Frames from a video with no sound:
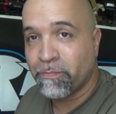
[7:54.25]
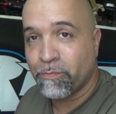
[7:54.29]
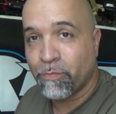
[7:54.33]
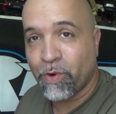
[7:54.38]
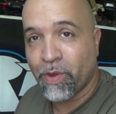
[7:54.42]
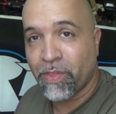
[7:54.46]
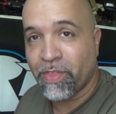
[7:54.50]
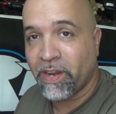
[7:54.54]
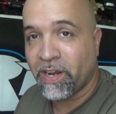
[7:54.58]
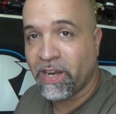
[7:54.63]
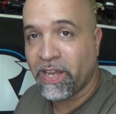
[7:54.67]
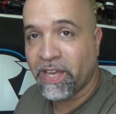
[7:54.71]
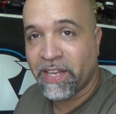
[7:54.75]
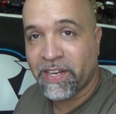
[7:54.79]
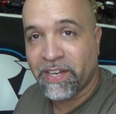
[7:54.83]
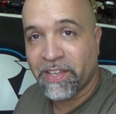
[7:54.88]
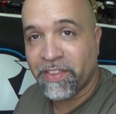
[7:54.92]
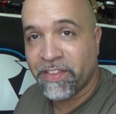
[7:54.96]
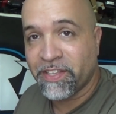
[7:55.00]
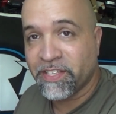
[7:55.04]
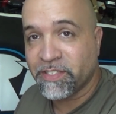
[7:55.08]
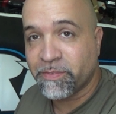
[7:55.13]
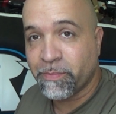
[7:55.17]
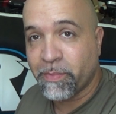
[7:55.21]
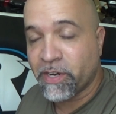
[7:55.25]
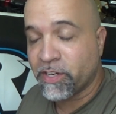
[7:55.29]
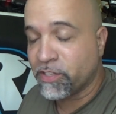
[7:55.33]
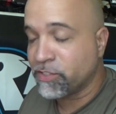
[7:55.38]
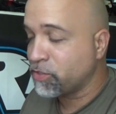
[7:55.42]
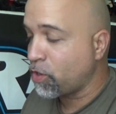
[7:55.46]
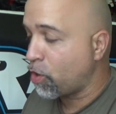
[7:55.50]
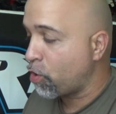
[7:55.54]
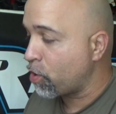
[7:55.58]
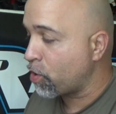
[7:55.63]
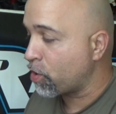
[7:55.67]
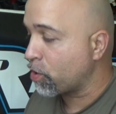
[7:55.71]
more than likely these mirrors
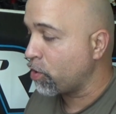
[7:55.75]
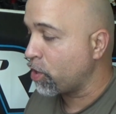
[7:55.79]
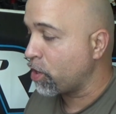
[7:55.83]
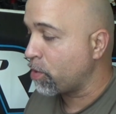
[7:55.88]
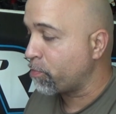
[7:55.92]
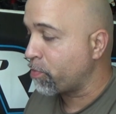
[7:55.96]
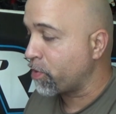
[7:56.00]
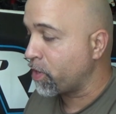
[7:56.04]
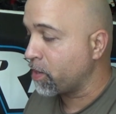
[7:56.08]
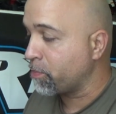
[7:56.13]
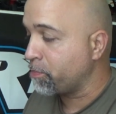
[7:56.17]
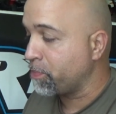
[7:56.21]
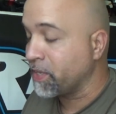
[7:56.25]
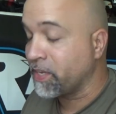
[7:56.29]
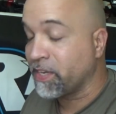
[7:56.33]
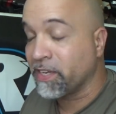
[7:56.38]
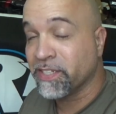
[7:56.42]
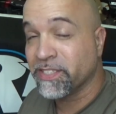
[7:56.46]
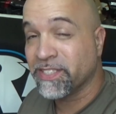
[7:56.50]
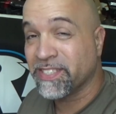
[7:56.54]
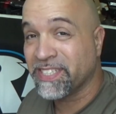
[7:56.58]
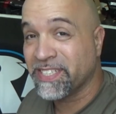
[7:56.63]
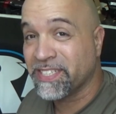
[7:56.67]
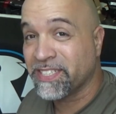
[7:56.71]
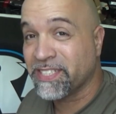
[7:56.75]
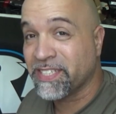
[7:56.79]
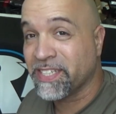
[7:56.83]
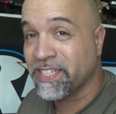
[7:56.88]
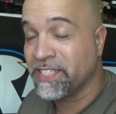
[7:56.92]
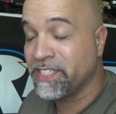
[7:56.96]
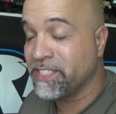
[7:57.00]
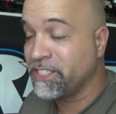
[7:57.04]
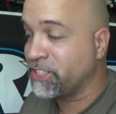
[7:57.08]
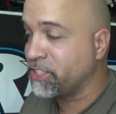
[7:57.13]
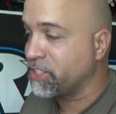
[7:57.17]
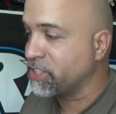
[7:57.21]
are gonna break because this
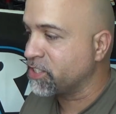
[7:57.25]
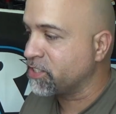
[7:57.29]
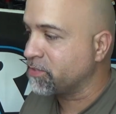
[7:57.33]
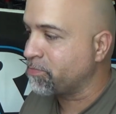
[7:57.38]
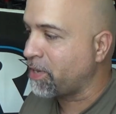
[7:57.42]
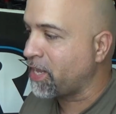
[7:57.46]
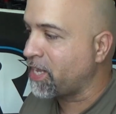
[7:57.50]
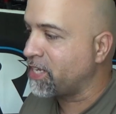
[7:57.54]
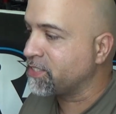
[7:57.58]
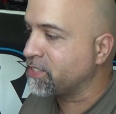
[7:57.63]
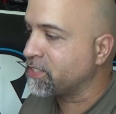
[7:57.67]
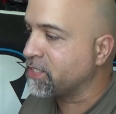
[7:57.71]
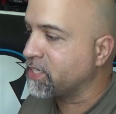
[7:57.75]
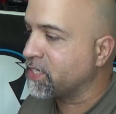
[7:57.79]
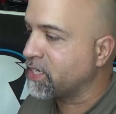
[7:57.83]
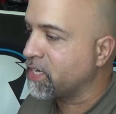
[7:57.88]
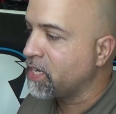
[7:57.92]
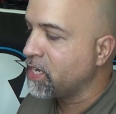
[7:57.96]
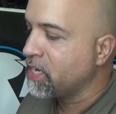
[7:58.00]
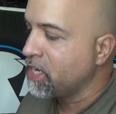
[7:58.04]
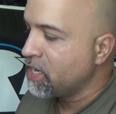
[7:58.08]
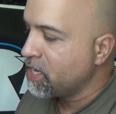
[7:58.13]
is just plastic.